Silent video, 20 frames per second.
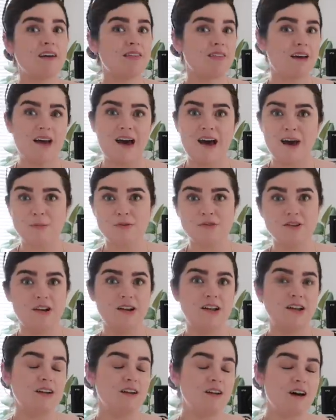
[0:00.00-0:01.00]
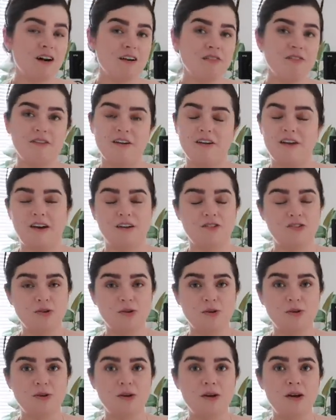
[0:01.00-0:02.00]
that I absolutely love and I
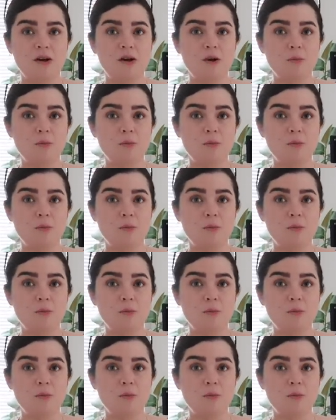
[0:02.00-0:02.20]
adore,